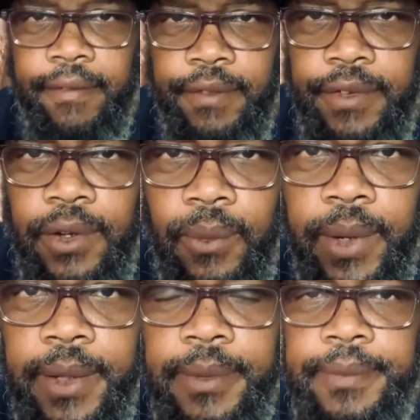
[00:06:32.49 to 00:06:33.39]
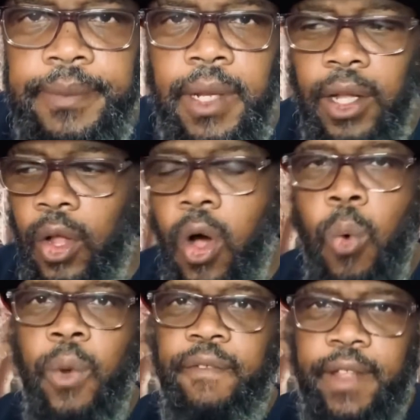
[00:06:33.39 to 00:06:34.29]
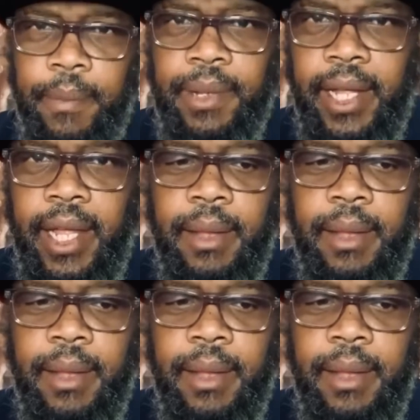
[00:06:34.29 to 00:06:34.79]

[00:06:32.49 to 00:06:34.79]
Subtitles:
to deal with, along with their plan.